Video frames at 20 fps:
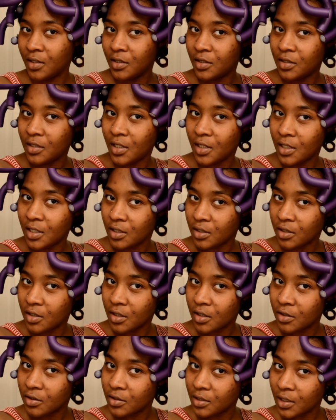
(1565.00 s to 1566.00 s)
thick and
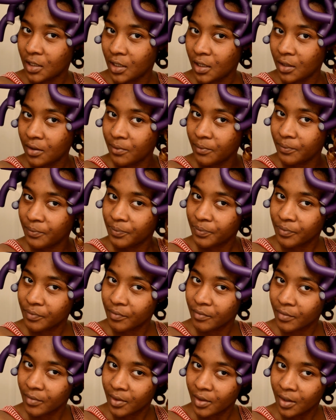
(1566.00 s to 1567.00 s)
curly,
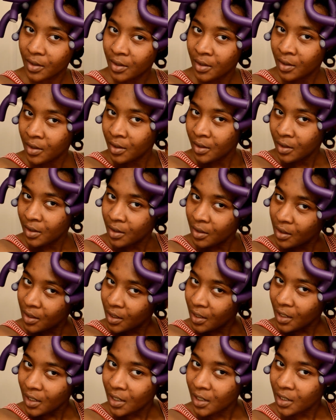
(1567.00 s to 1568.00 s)

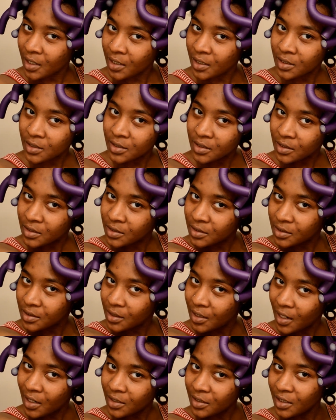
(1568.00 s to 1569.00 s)
and
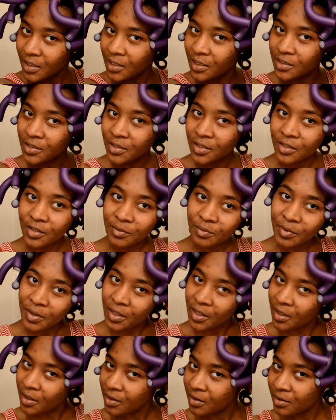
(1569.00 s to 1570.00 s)
I think it's gonna
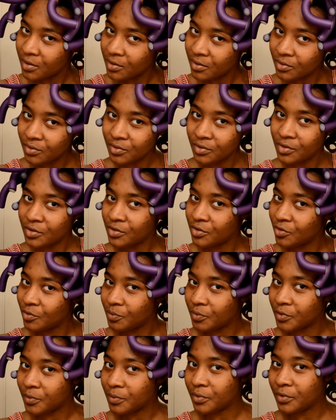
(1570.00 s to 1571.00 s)
be
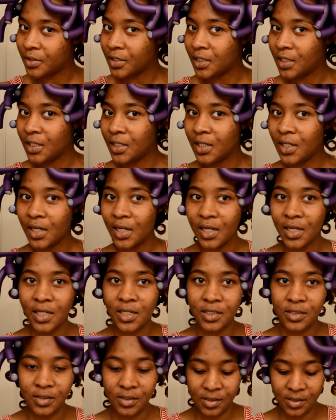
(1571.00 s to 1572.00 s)
super pretty,
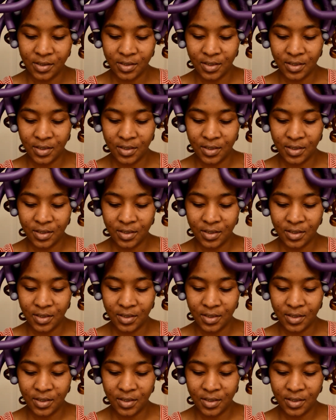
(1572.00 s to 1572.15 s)
and